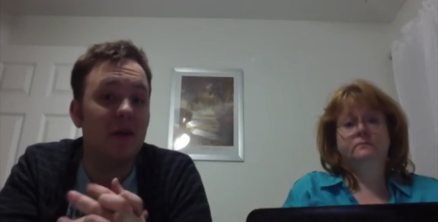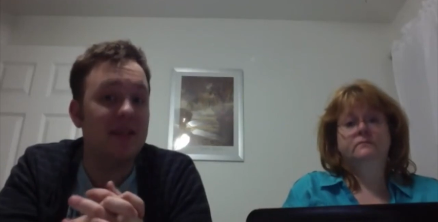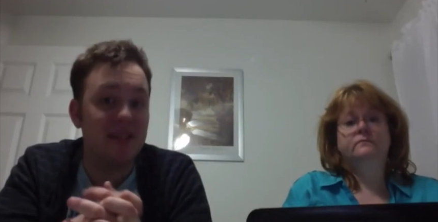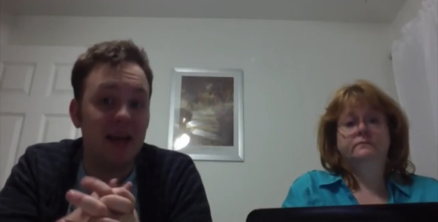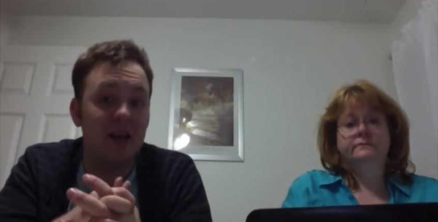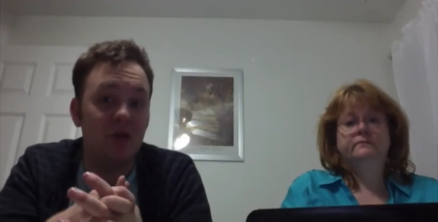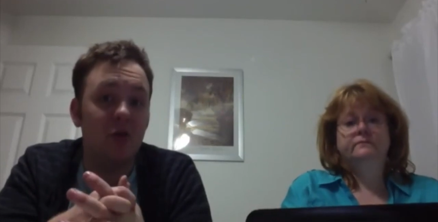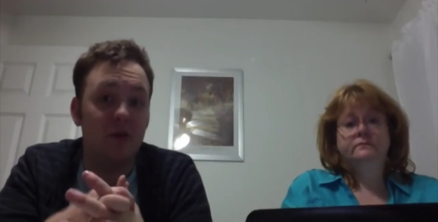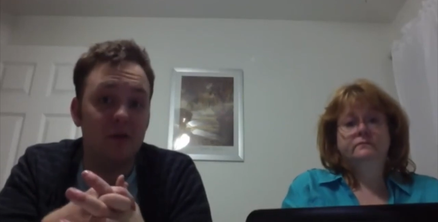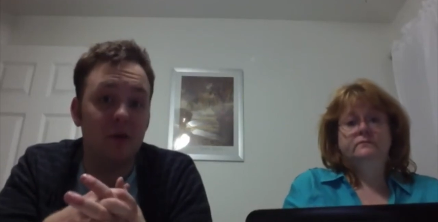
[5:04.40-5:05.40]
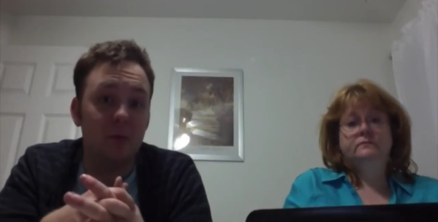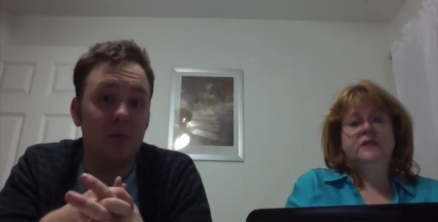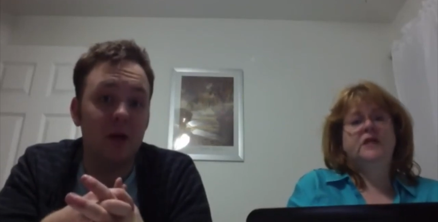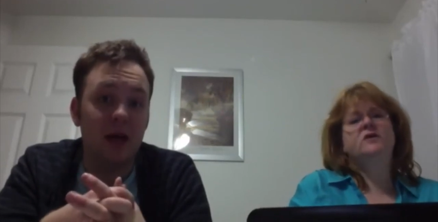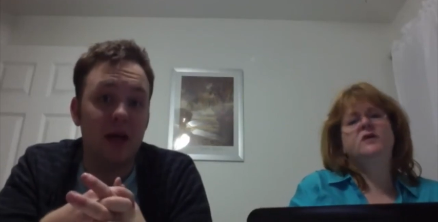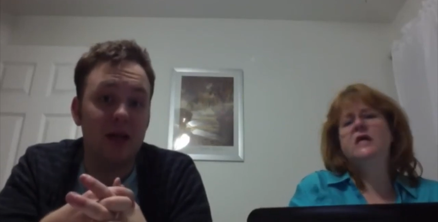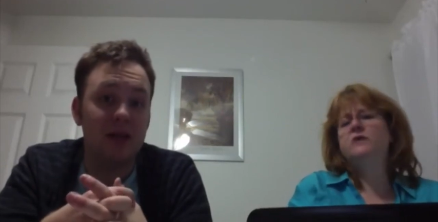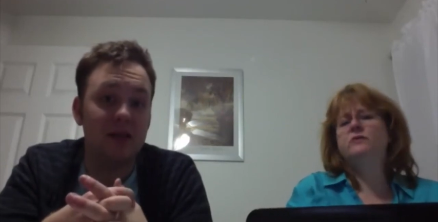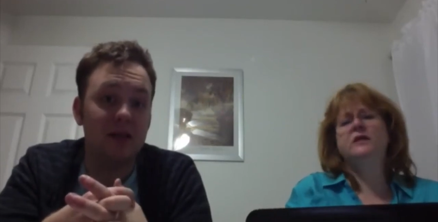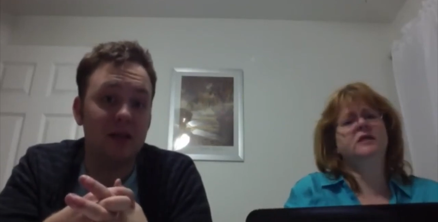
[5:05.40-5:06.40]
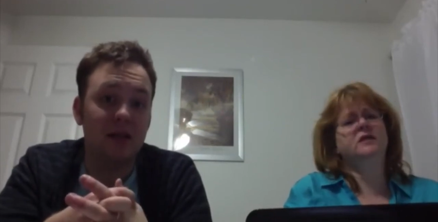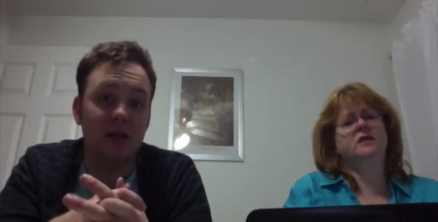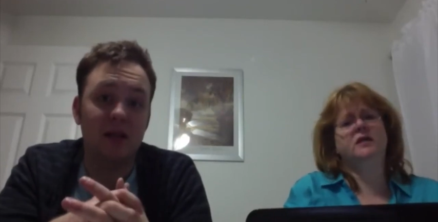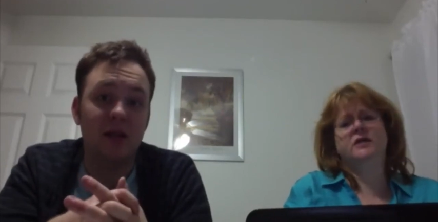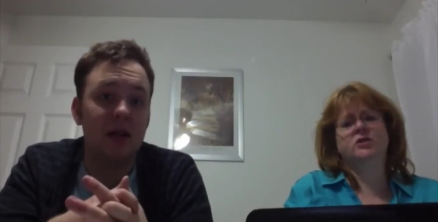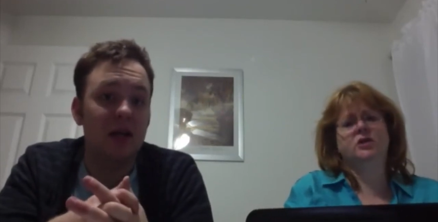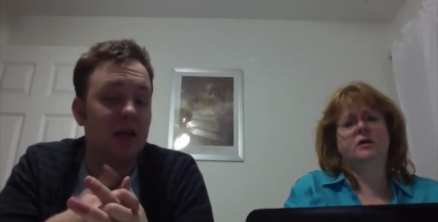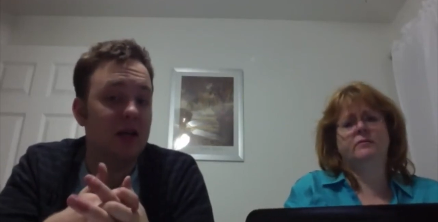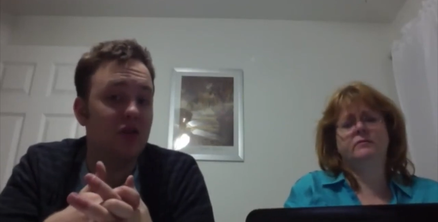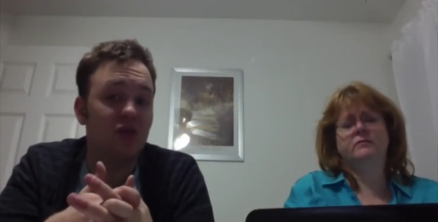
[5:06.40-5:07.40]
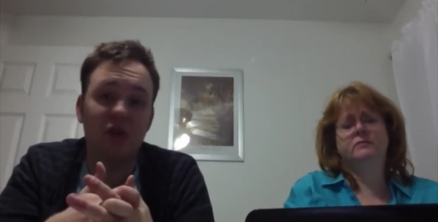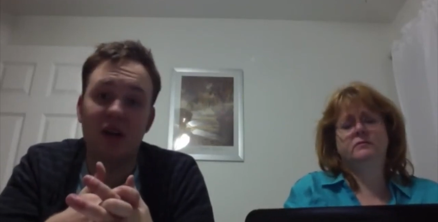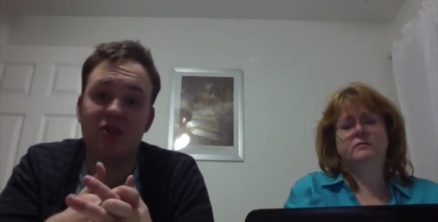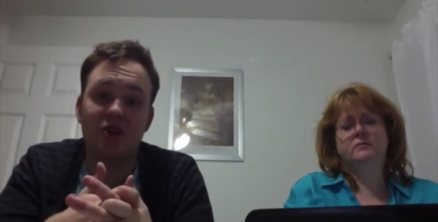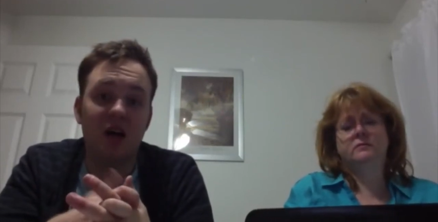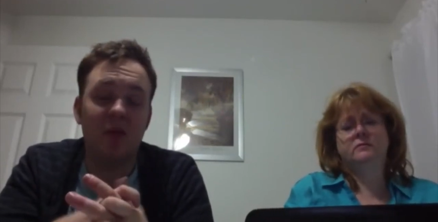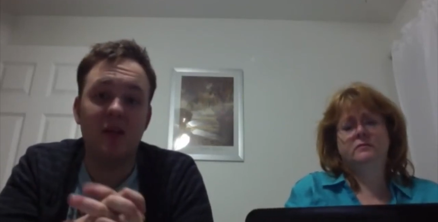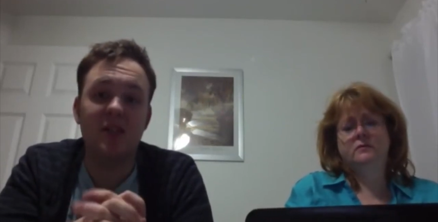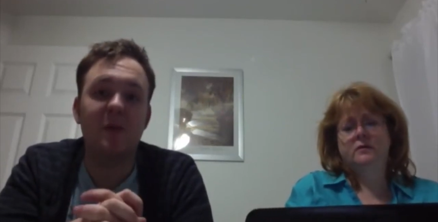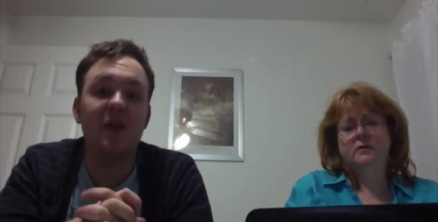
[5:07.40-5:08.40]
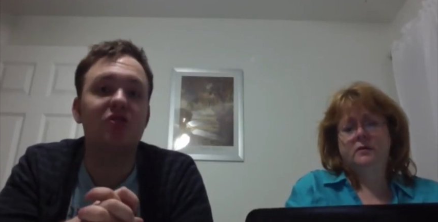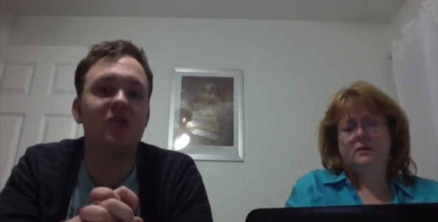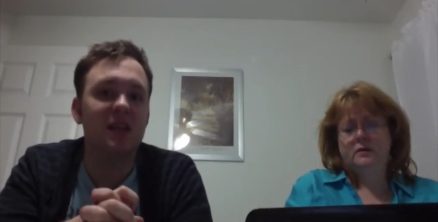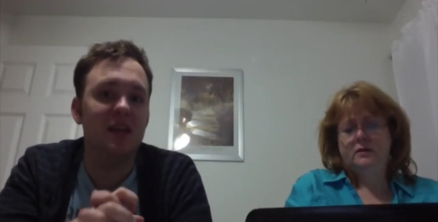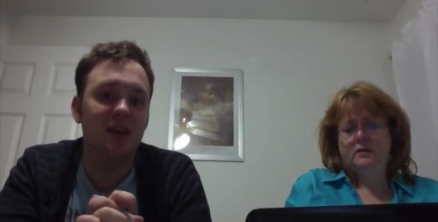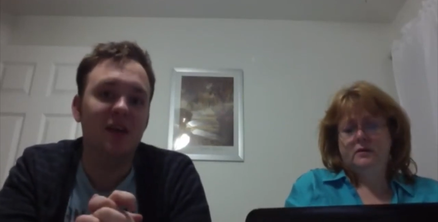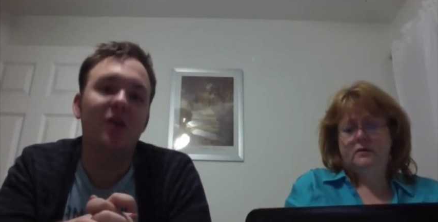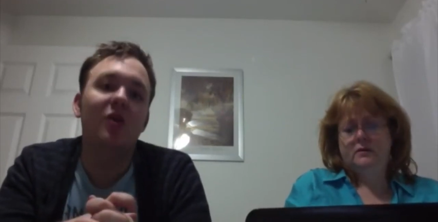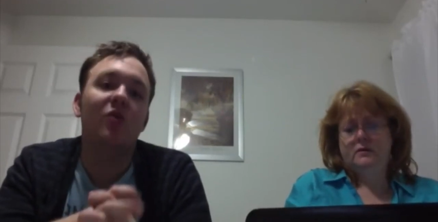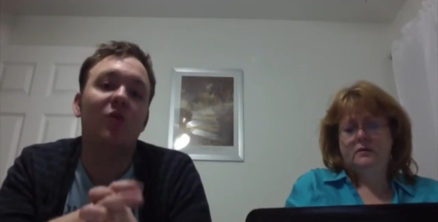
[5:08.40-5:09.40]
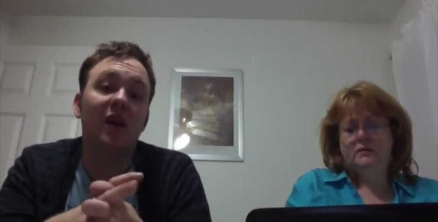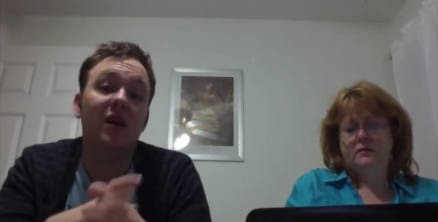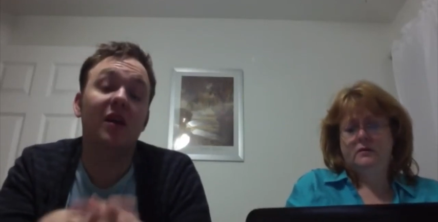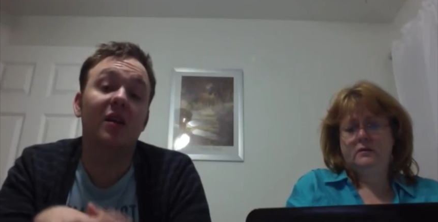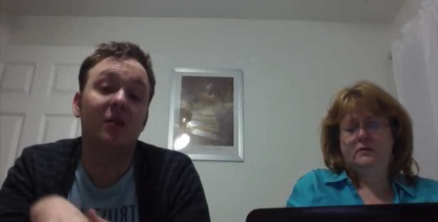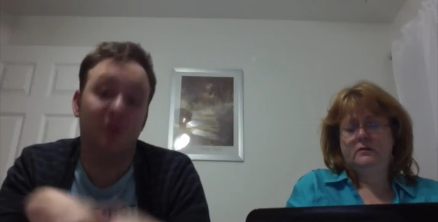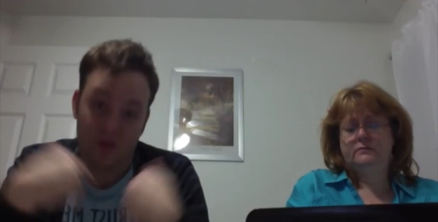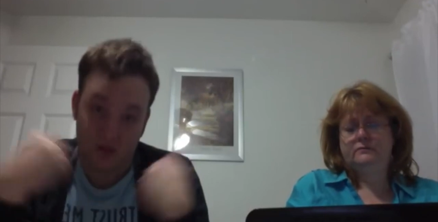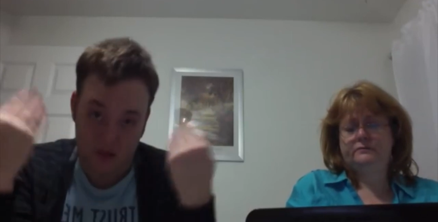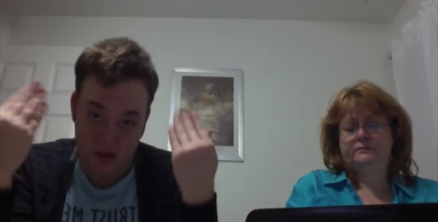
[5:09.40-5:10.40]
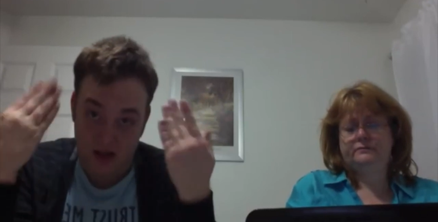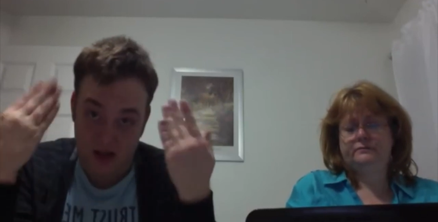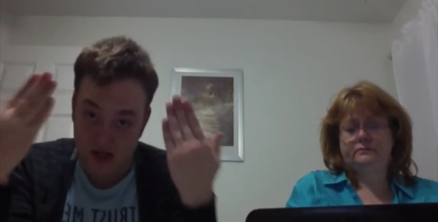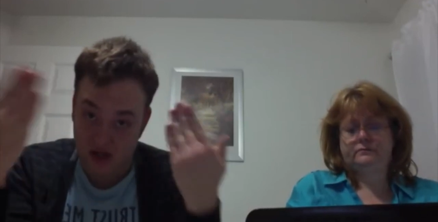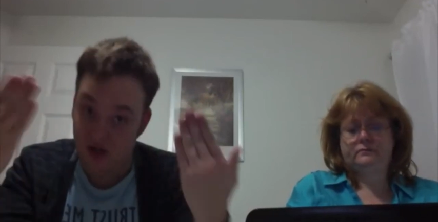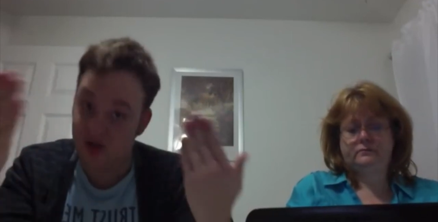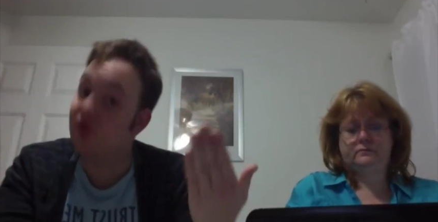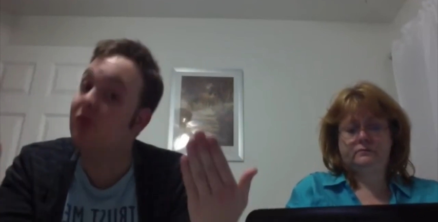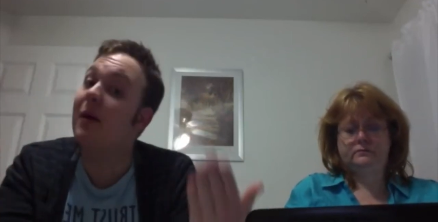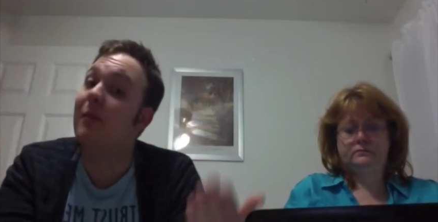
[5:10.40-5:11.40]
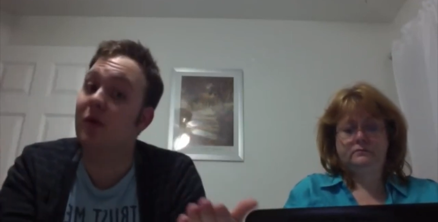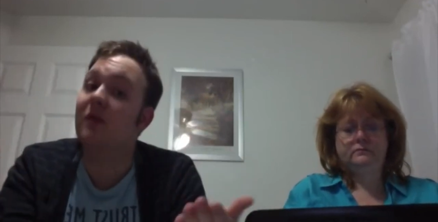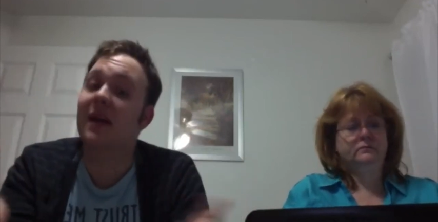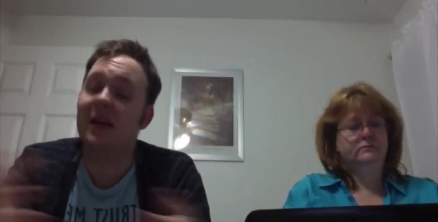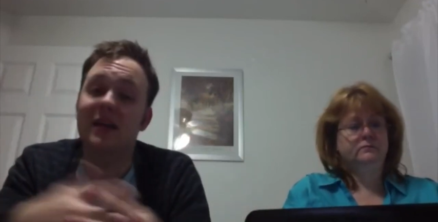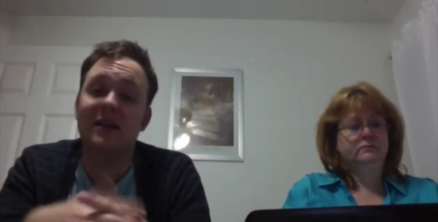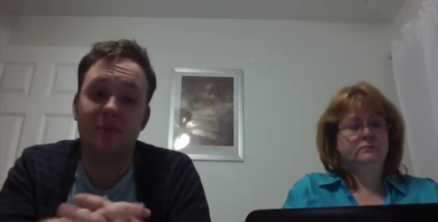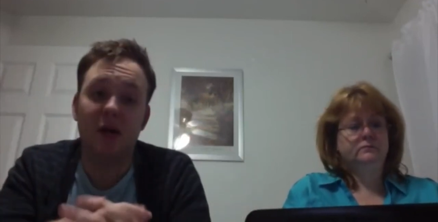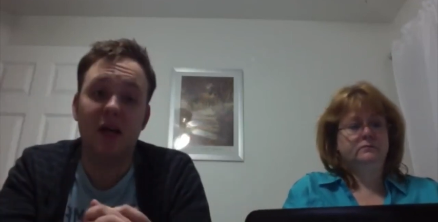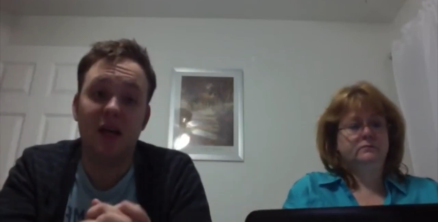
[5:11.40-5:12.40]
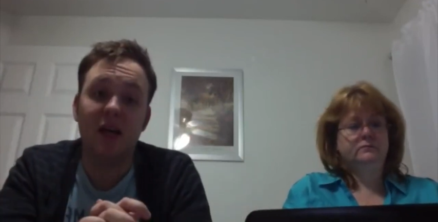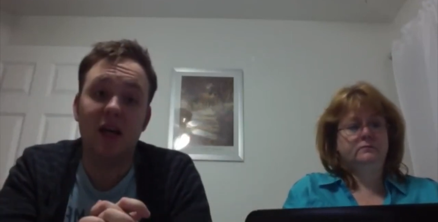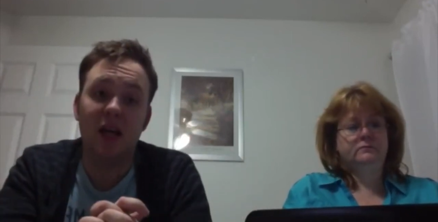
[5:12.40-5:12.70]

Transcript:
Speaker 1: silent the whole film.
Speaker 2: He and he really did a nice job.
Speaker 1: He did a great job, especially when he starts to remember that he is Bucky and